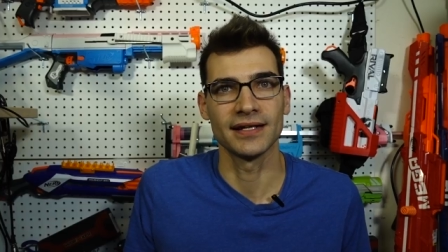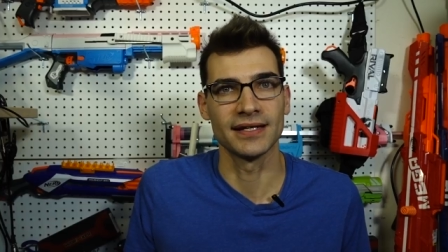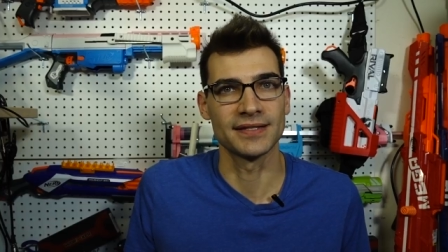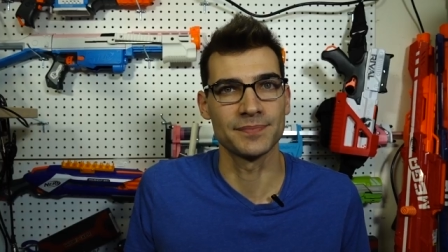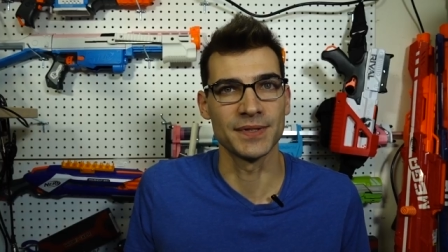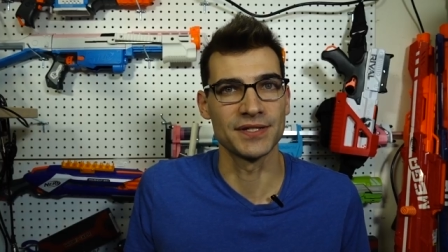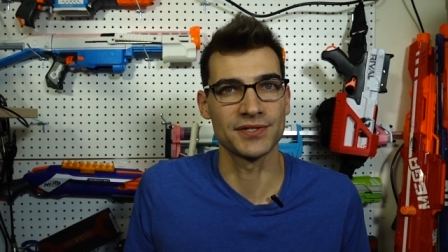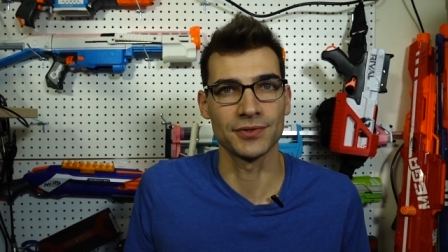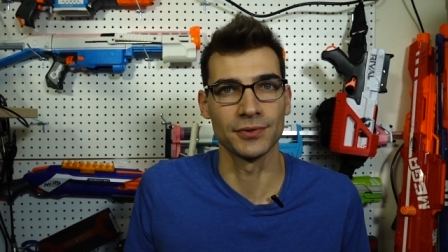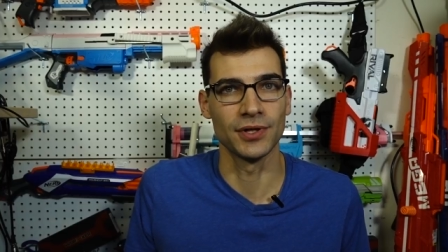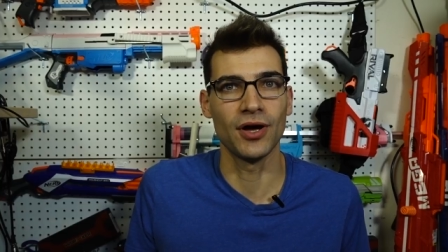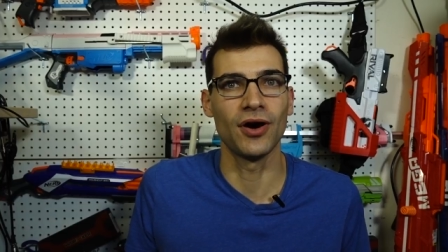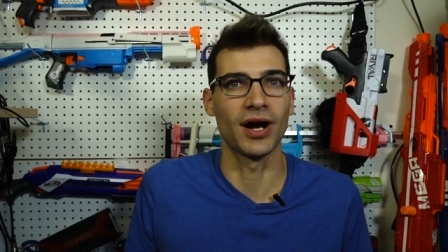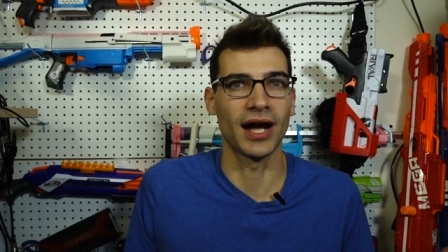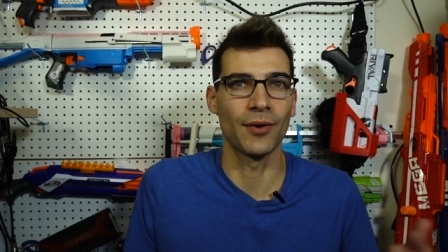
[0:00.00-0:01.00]
it's been so
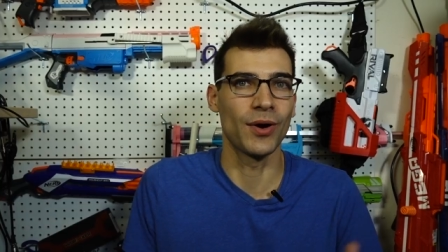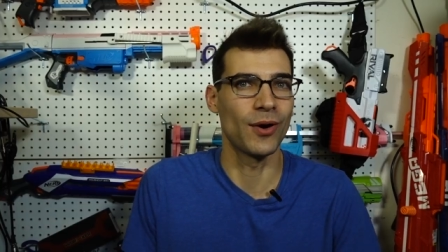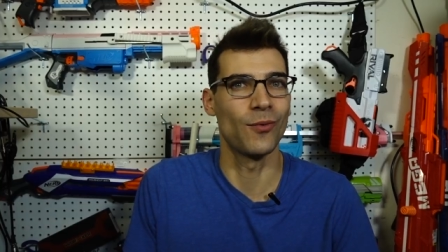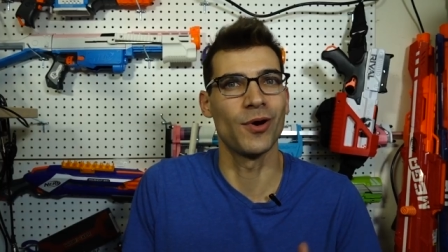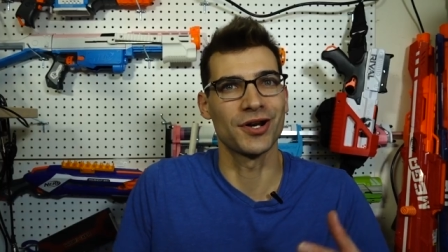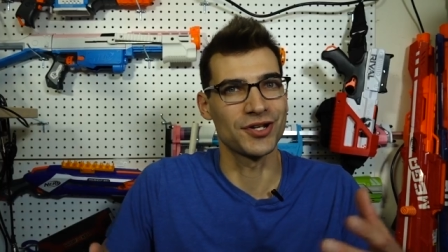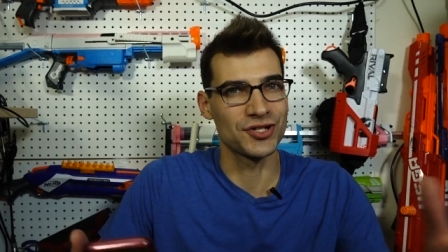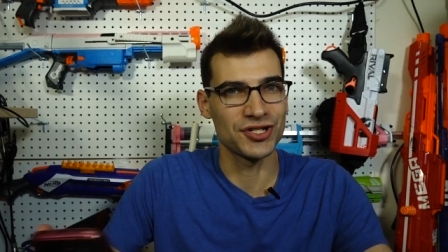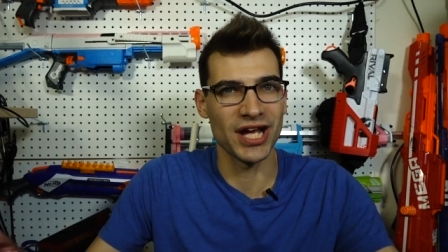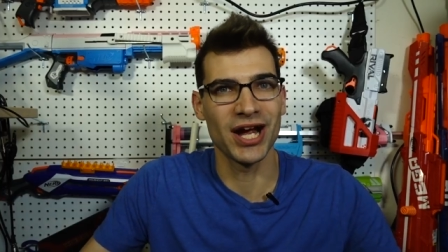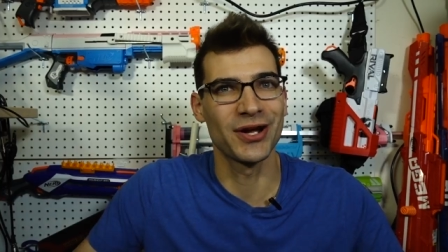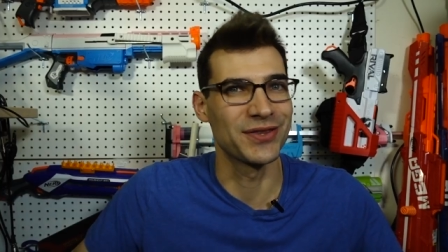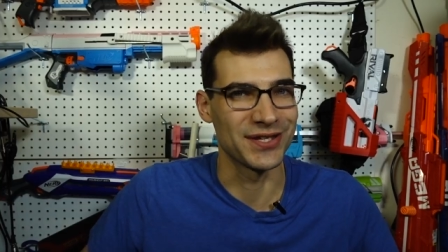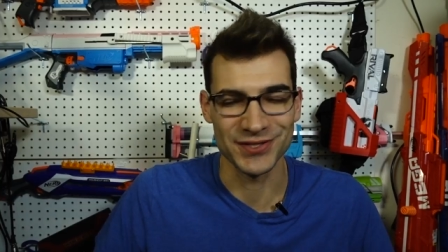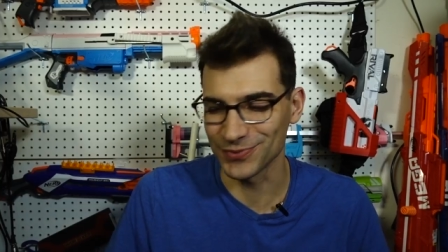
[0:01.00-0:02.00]
long. I, I want to
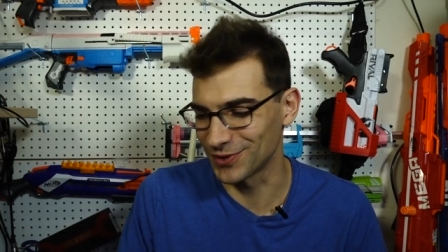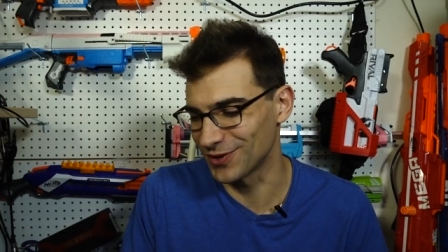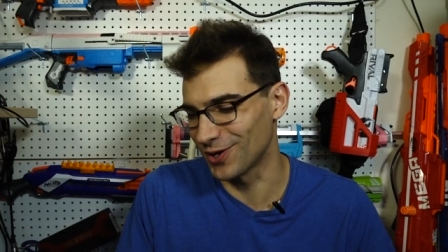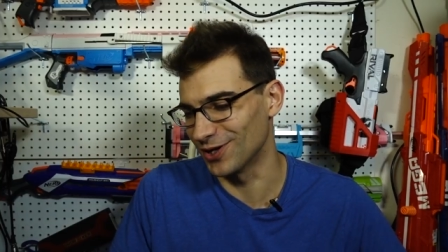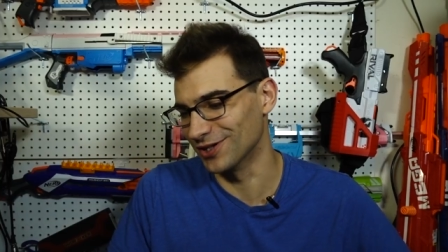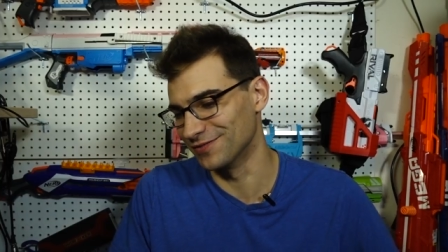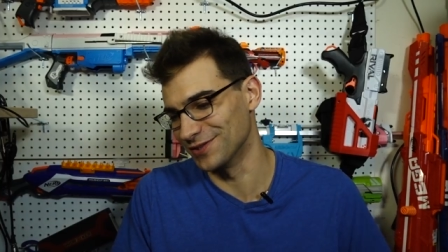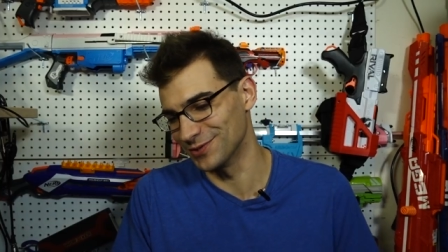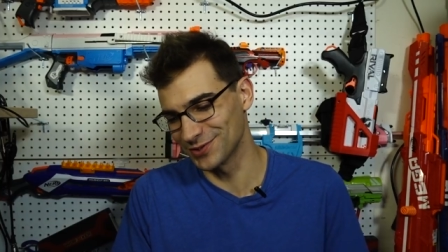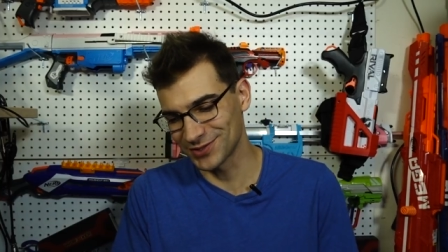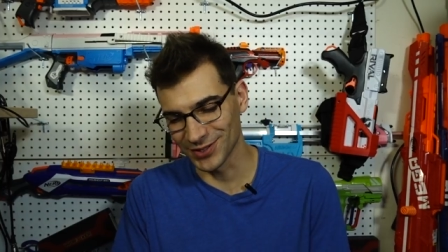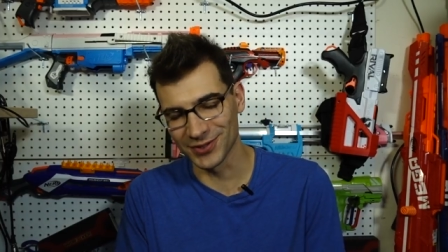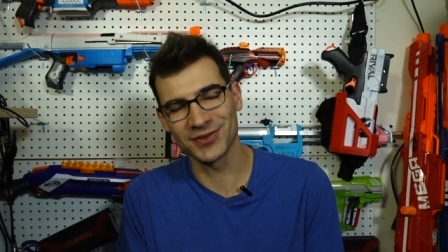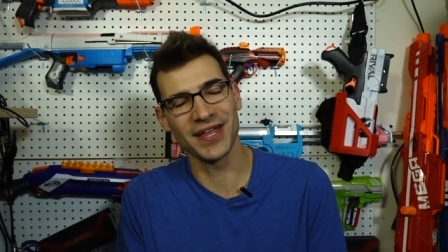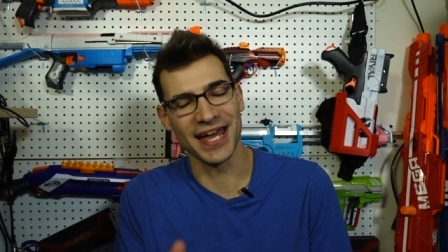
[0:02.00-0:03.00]
share this with all of you.
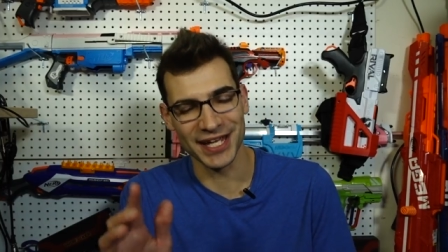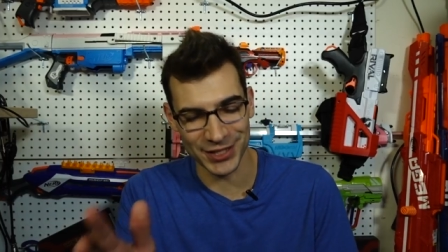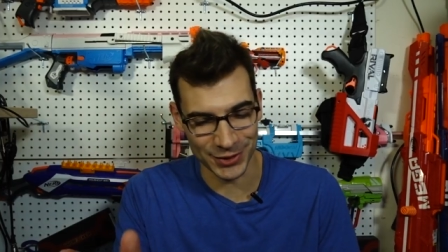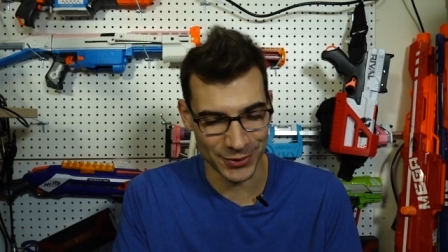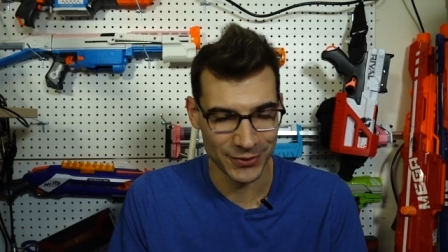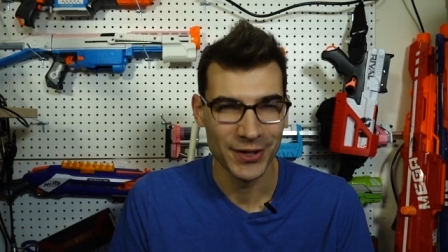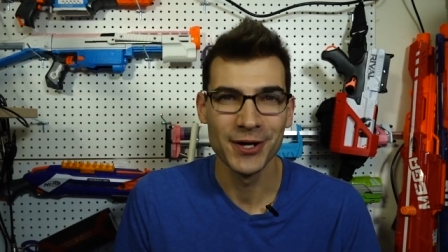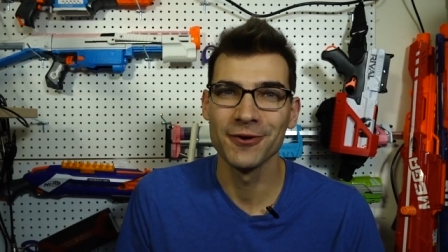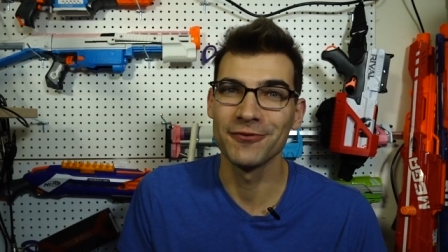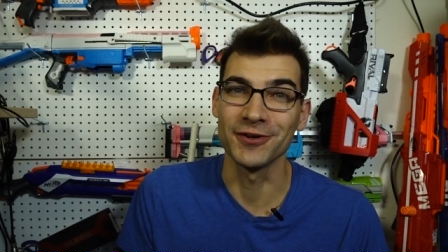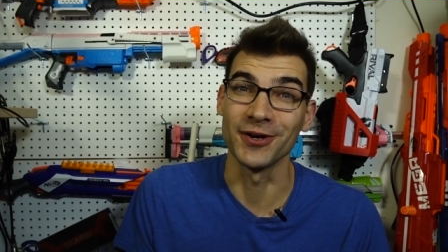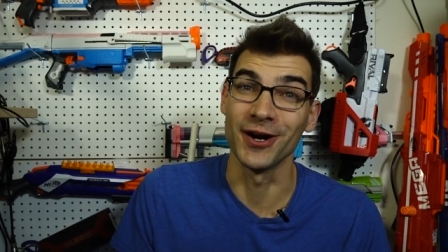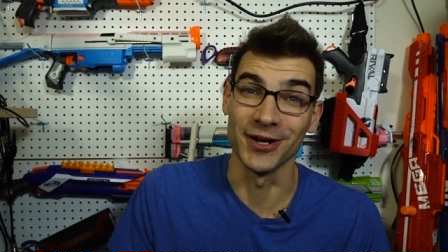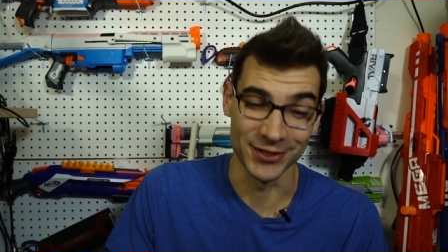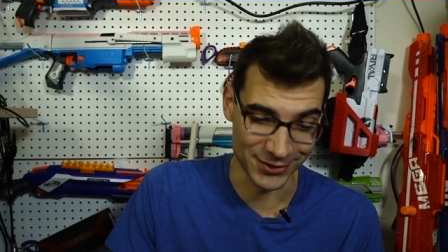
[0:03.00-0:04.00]
So thank you for
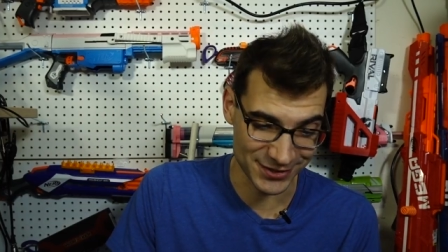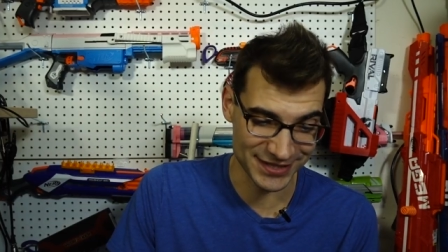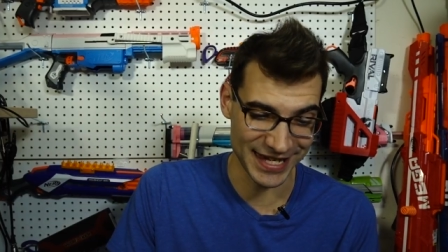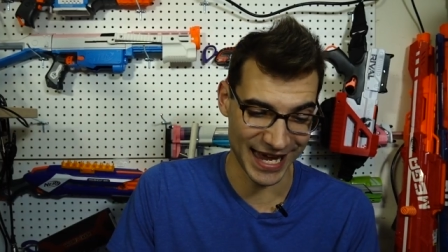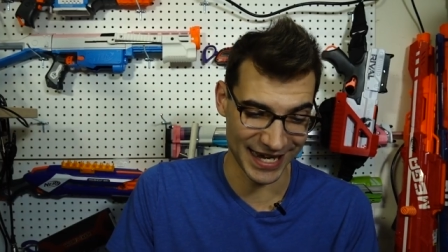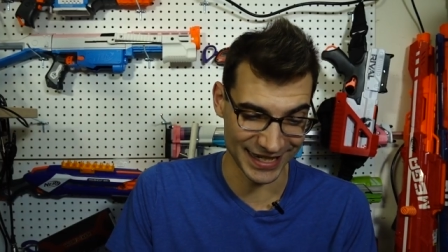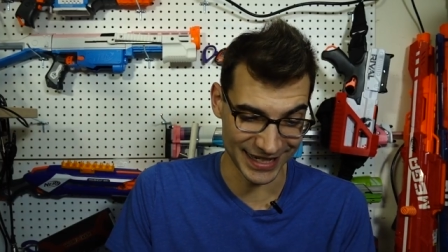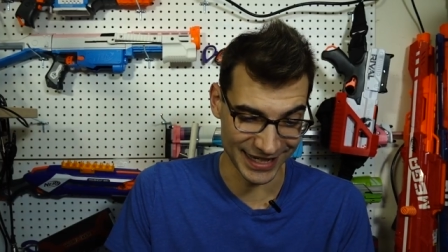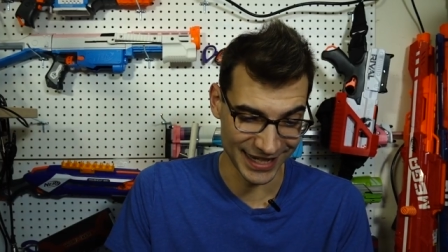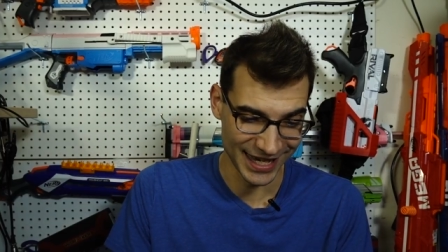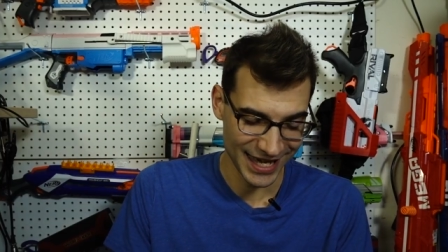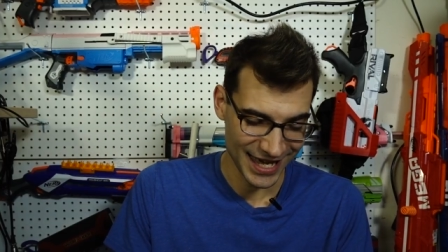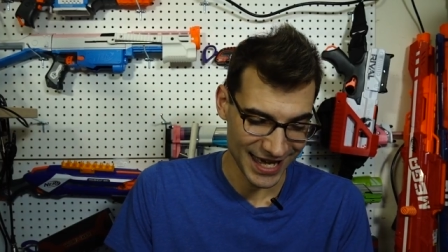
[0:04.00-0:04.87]
your understanding.